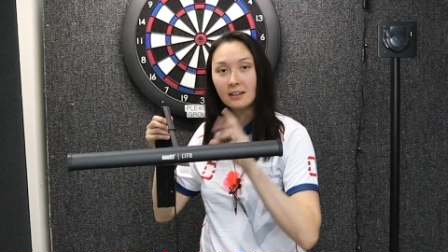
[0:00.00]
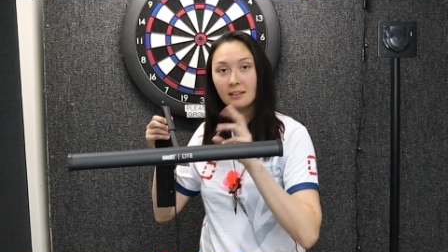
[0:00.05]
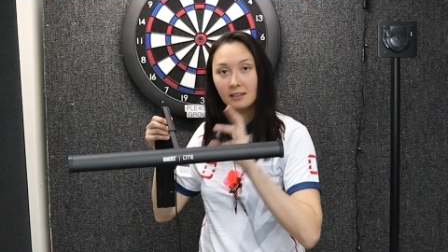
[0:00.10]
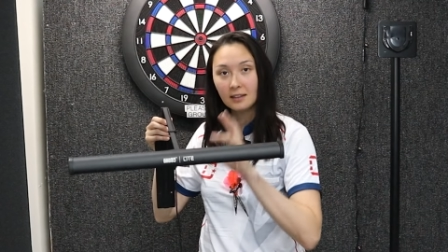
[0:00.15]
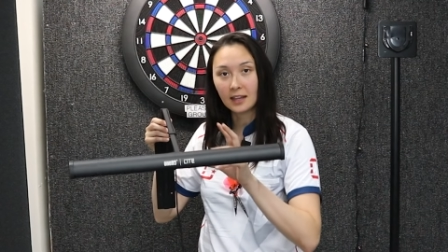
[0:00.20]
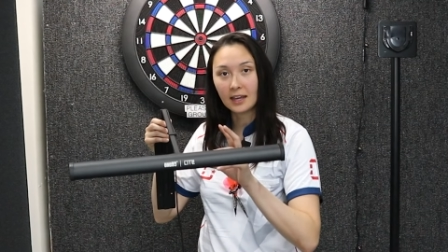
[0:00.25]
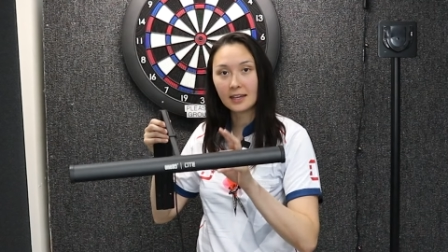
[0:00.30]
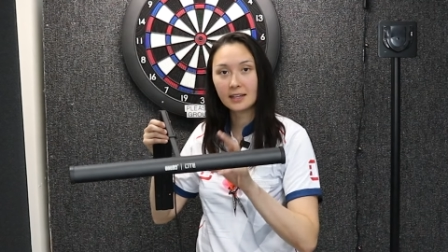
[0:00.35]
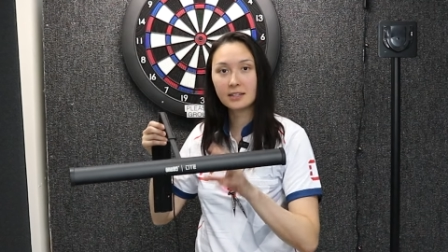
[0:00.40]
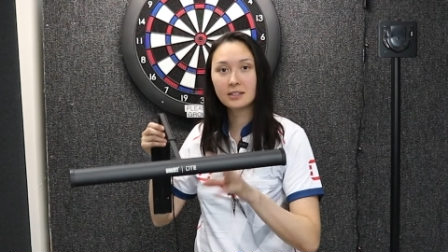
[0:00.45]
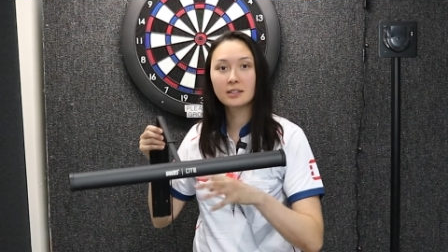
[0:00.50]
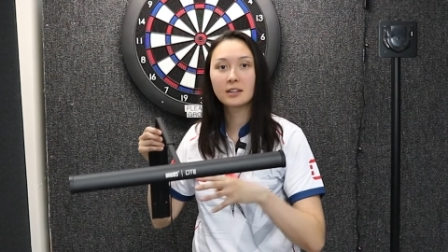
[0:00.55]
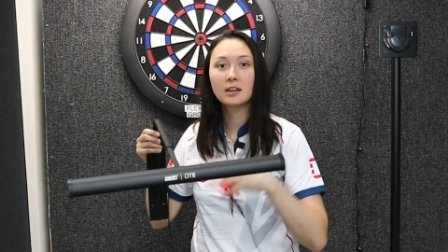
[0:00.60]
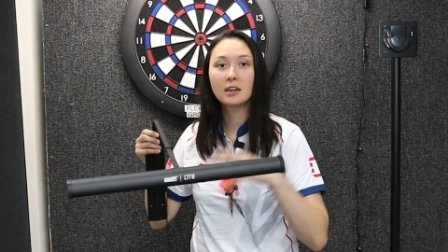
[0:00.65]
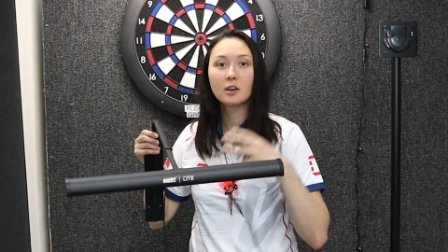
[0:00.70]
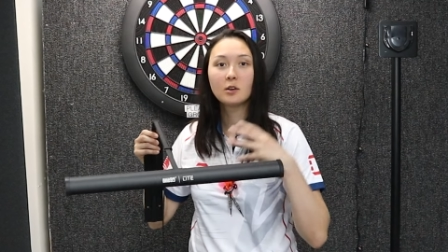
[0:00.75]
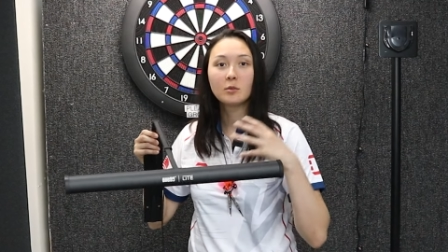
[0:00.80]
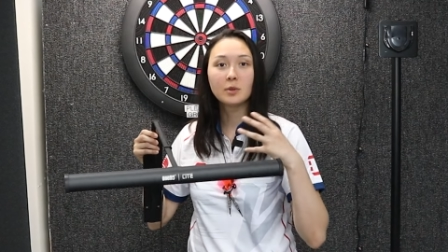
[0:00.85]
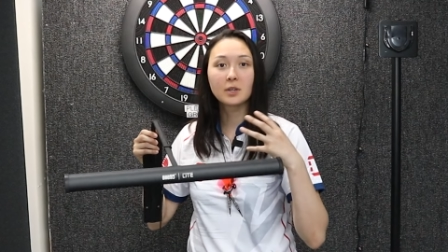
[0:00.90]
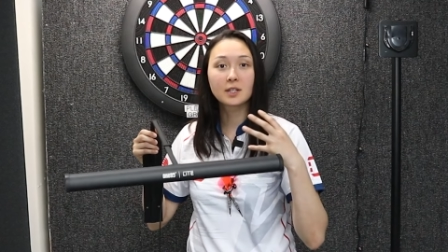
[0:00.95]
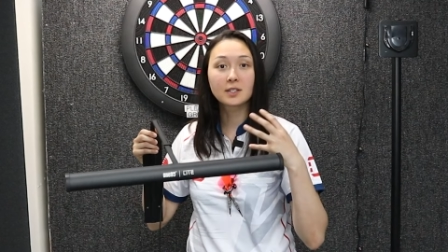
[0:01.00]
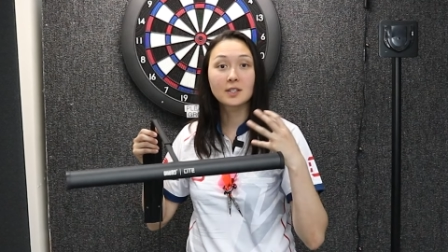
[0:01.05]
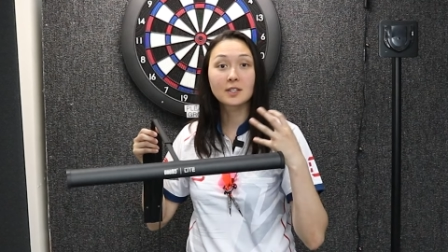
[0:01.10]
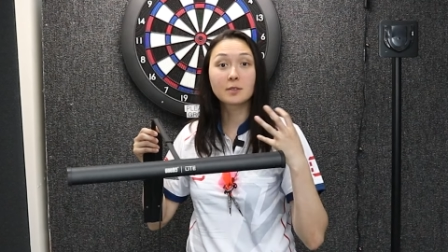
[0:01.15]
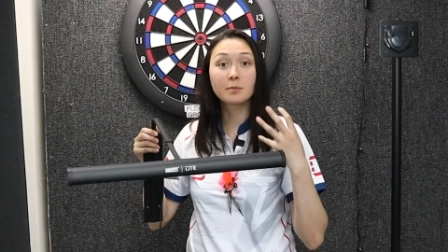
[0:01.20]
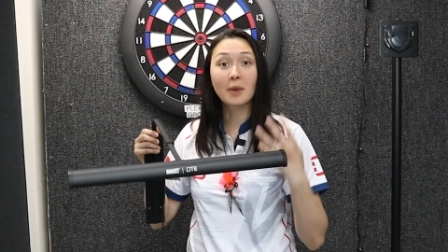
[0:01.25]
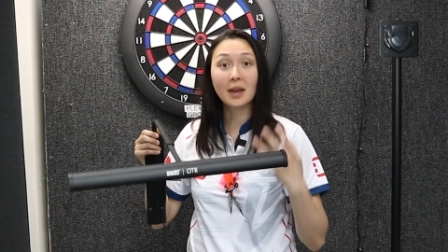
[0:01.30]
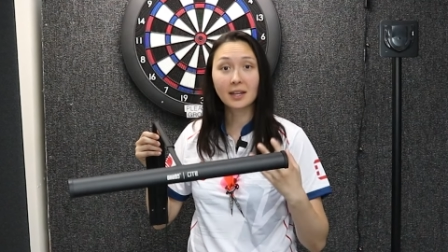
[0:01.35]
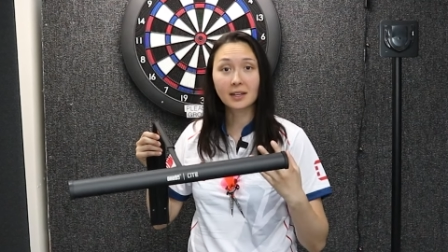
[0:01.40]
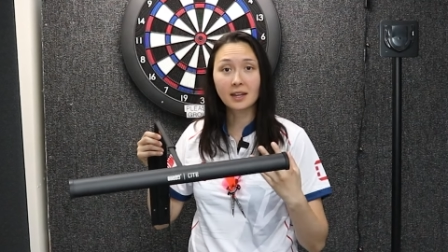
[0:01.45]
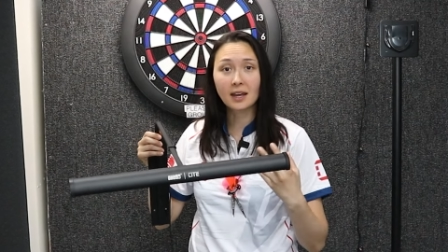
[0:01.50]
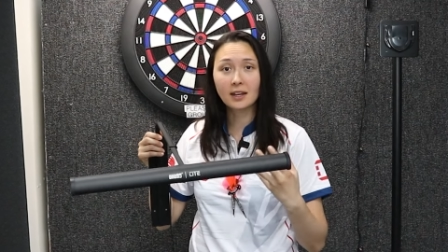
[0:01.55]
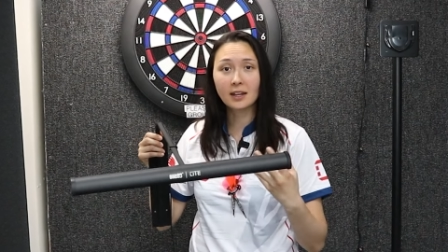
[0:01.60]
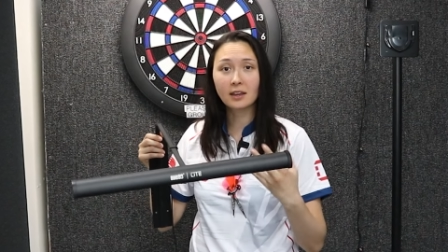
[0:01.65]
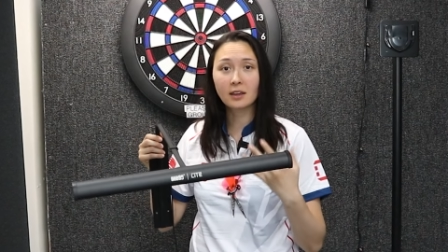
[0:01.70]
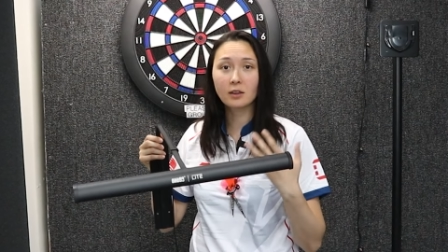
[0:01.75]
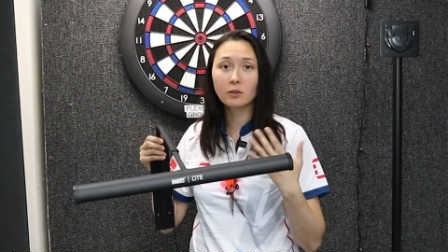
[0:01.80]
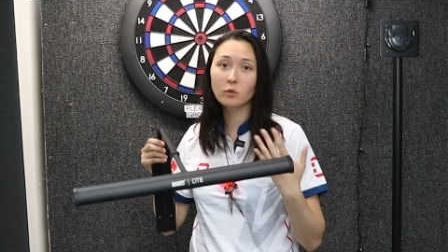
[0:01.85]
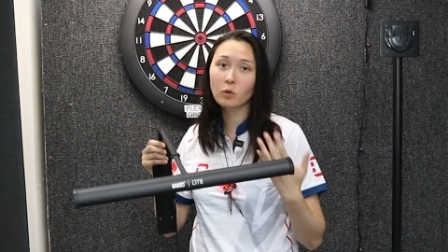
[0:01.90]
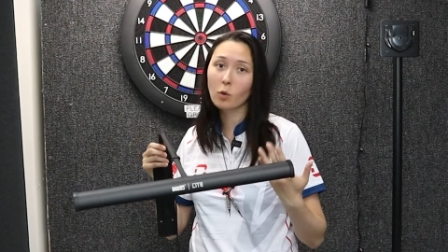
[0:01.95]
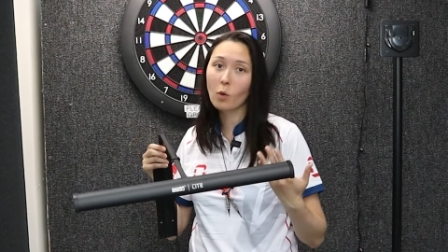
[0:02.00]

light, because it's magnetic and